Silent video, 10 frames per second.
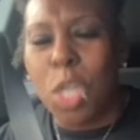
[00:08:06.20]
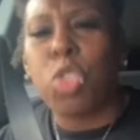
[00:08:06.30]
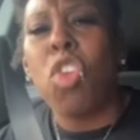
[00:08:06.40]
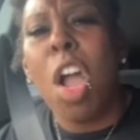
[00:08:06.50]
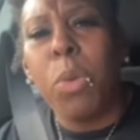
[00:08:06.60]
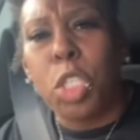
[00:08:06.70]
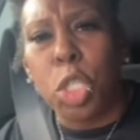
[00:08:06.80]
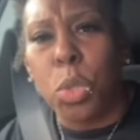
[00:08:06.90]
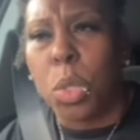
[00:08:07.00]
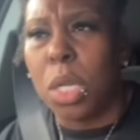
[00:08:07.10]
What's wrong
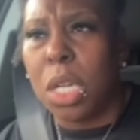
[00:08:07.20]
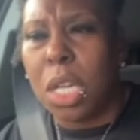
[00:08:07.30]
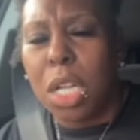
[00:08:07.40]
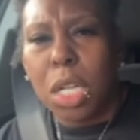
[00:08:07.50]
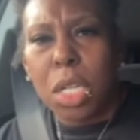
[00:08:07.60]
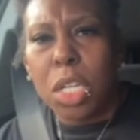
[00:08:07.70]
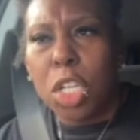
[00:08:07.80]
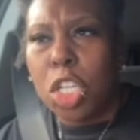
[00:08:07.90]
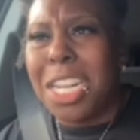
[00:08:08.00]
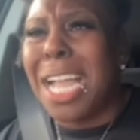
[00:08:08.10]
with you?
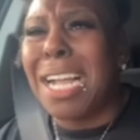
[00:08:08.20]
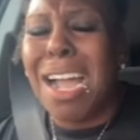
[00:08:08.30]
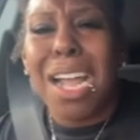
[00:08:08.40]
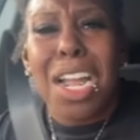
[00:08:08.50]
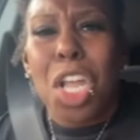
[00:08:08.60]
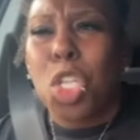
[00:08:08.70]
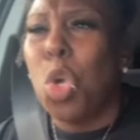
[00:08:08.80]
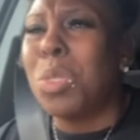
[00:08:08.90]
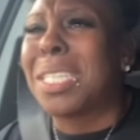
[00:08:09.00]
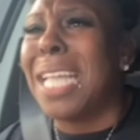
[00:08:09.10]
Nigga,
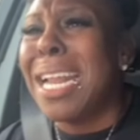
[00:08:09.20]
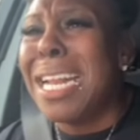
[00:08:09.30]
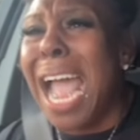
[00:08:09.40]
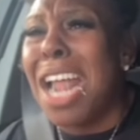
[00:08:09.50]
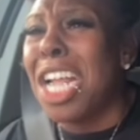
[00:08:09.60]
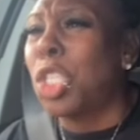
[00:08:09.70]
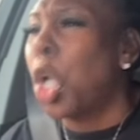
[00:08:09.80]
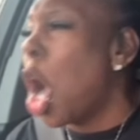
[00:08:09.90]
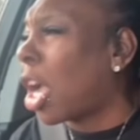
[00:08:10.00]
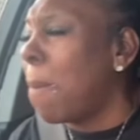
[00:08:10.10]
you sit down and
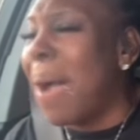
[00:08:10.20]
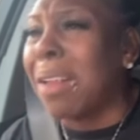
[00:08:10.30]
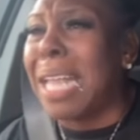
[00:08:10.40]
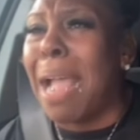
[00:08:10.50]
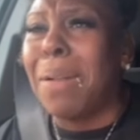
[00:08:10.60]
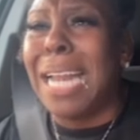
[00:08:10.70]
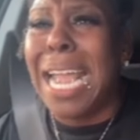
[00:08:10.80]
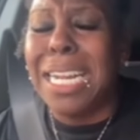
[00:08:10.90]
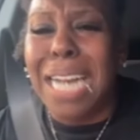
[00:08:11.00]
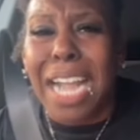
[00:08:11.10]
talk about that
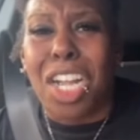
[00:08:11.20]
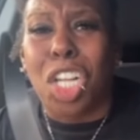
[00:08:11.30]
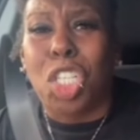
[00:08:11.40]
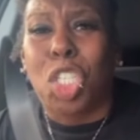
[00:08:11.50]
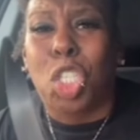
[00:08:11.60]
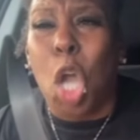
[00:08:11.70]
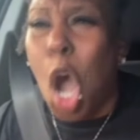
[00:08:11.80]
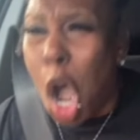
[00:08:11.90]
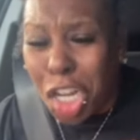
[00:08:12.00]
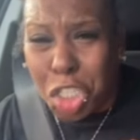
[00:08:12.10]
lady like a
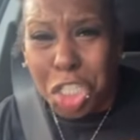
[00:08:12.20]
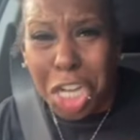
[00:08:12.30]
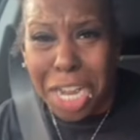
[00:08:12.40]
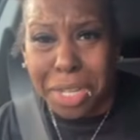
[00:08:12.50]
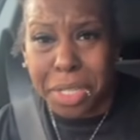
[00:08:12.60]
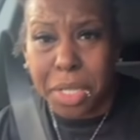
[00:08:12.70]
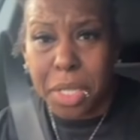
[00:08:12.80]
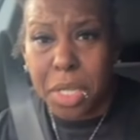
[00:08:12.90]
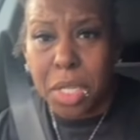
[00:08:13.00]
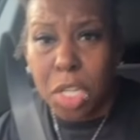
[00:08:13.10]
dog shit.
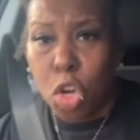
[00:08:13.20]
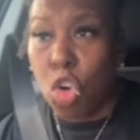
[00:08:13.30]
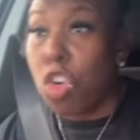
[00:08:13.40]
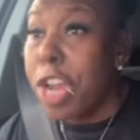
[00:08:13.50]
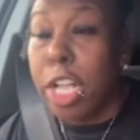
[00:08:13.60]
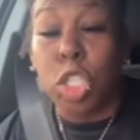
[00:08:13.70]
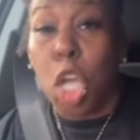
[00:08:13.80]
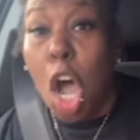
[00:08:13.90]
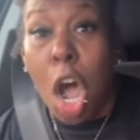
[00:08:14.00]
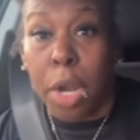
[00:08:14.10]
Real
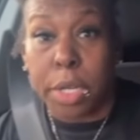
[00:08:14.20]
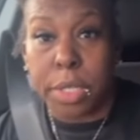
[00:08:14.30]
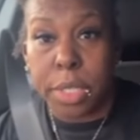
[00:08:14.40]
talk.